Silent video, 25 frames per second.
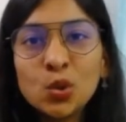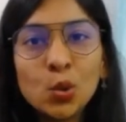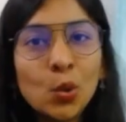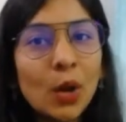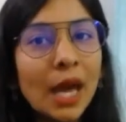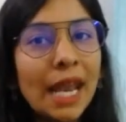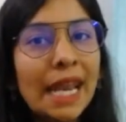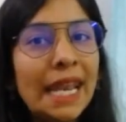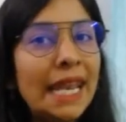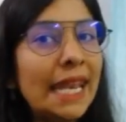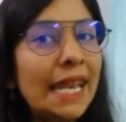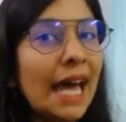
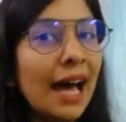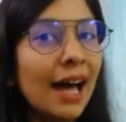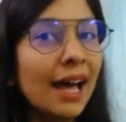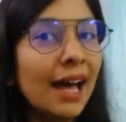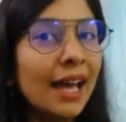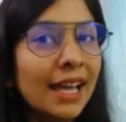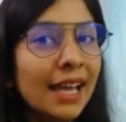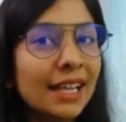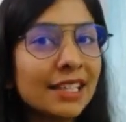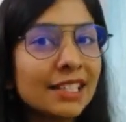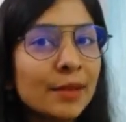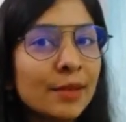two
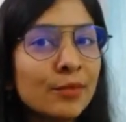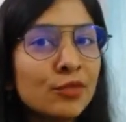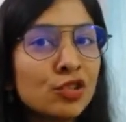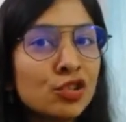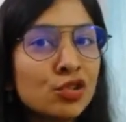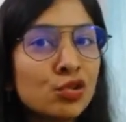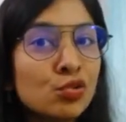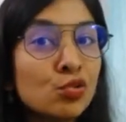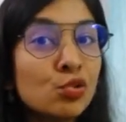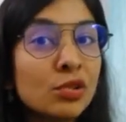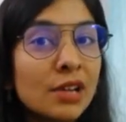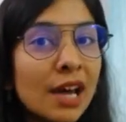Na atoms,
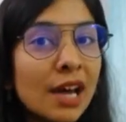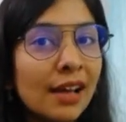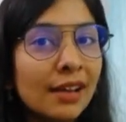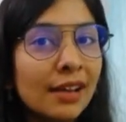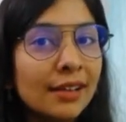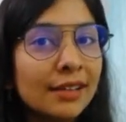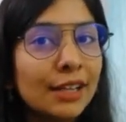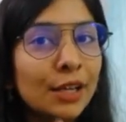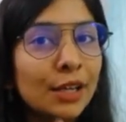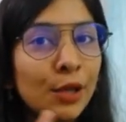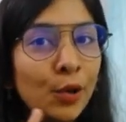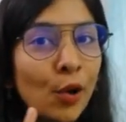tuna,
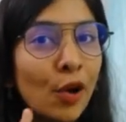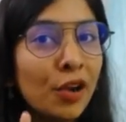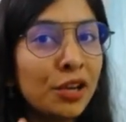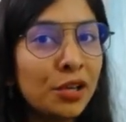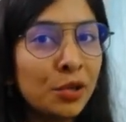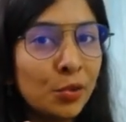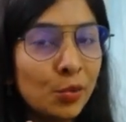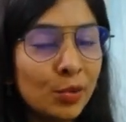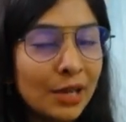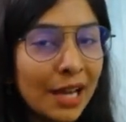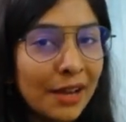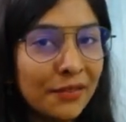not
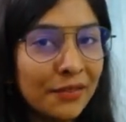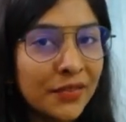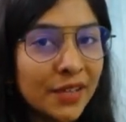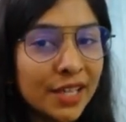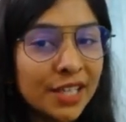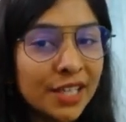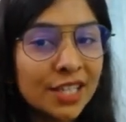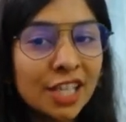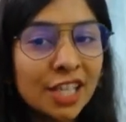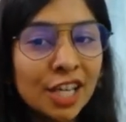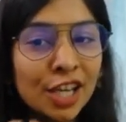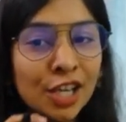tuna
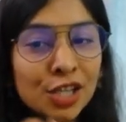fish,